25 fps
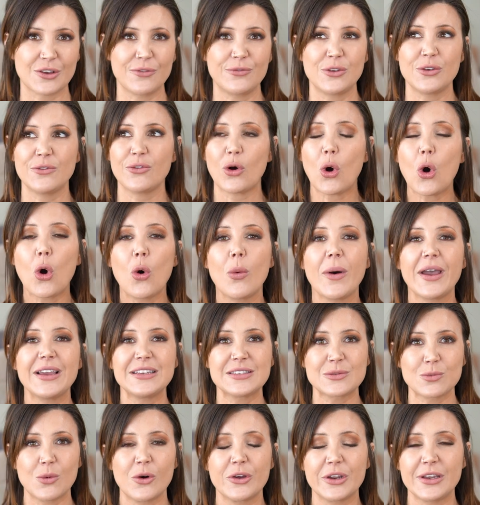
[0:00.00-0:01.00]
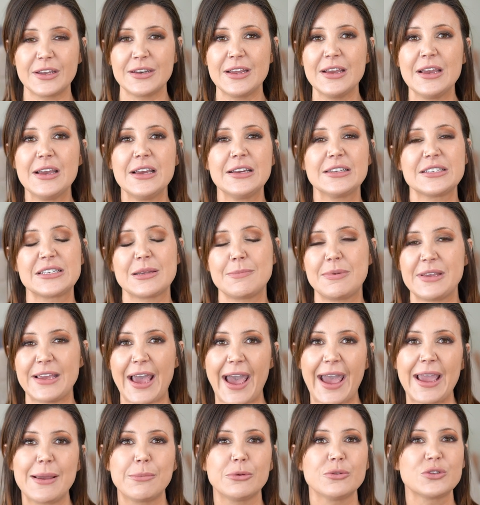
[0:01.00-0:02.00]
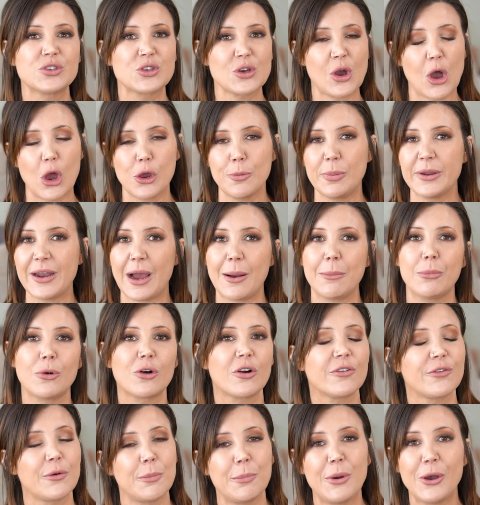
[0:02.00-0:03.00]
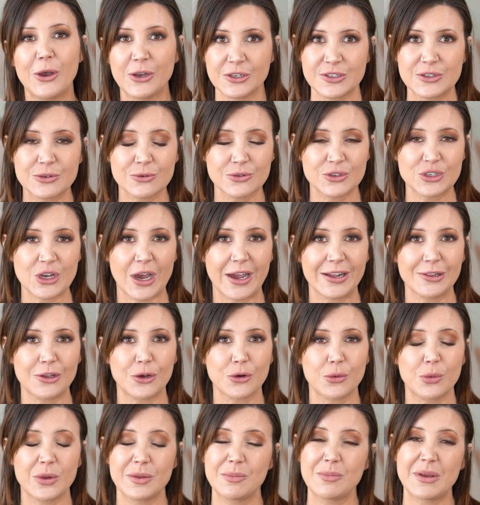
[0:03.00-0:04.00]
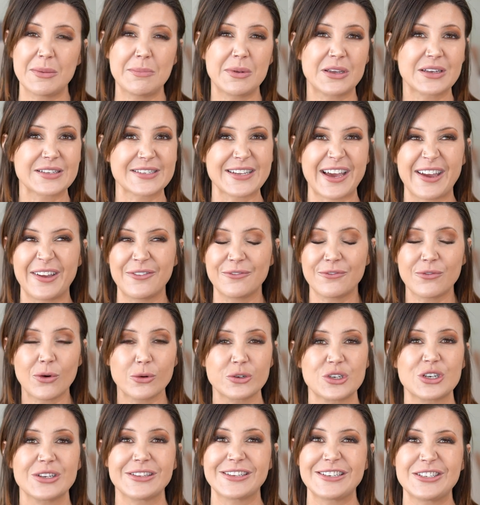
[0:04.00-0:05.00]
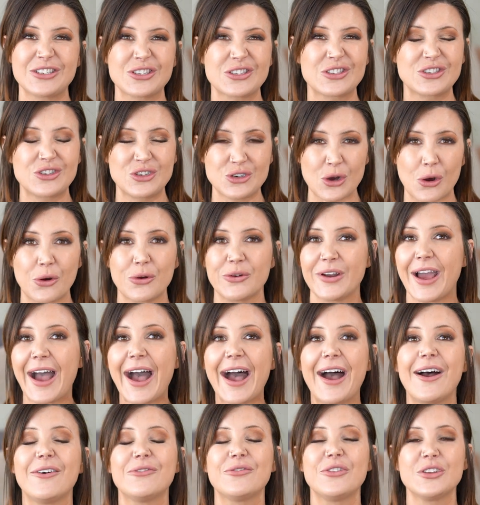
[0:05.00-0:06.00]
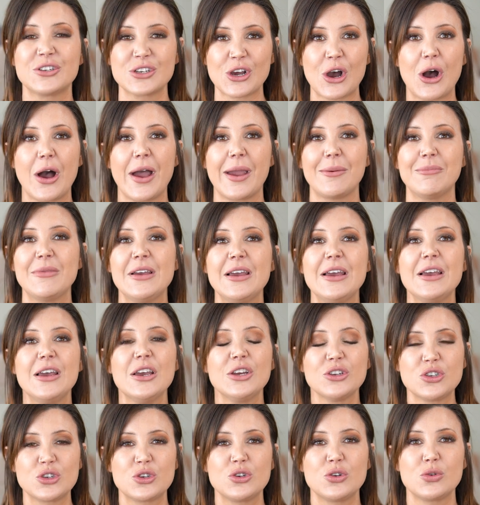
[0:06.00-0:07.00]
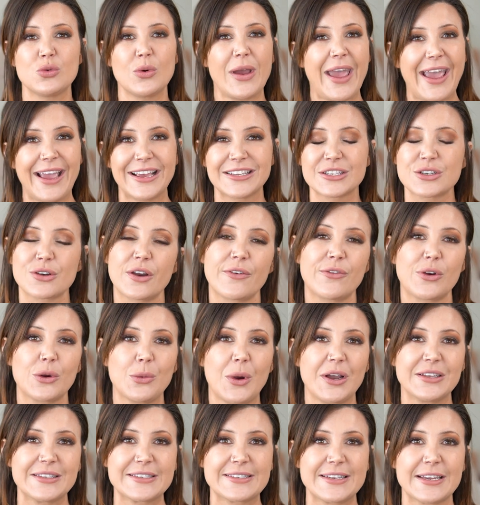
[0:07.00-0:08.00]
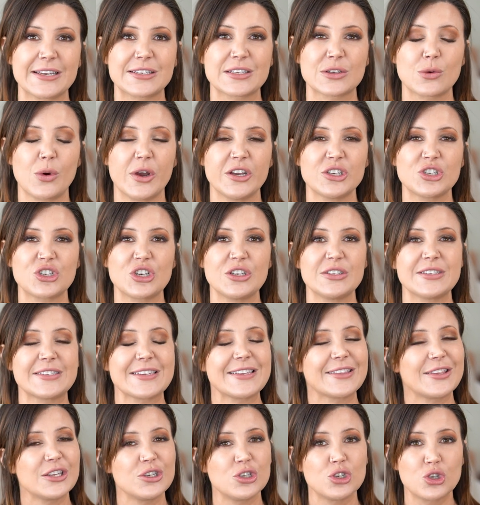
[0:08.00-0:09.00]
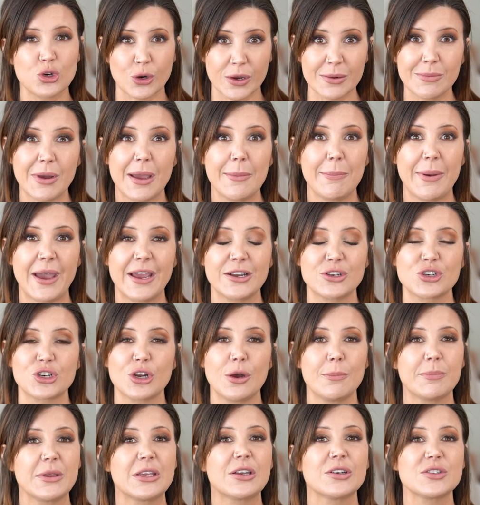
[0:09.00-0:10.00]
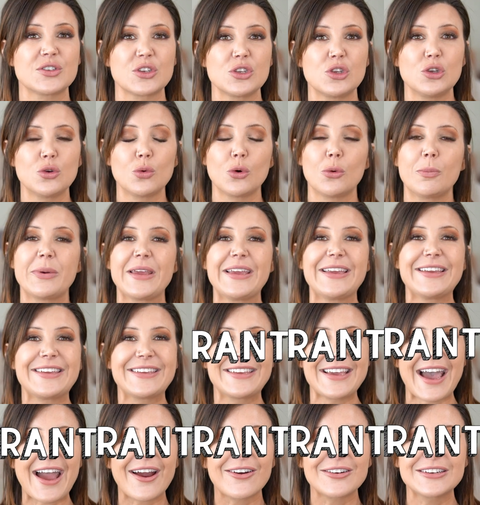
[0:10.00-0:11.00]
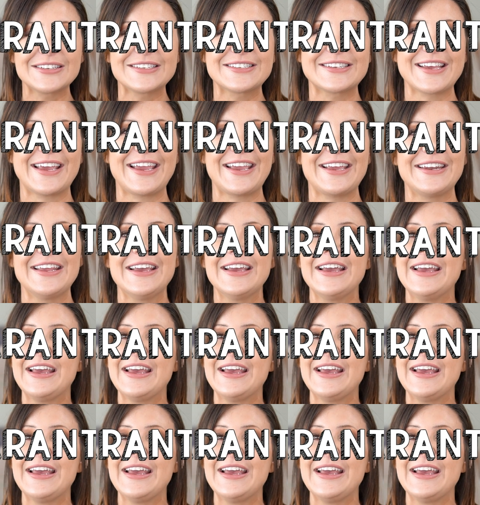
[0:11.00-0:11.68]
if you've always wanted to be able to open up more of a personal dialogue with me, because I unfortunately just don't have the time to answer everyone's sex questions, then join my Patreon, because you will be guaranteed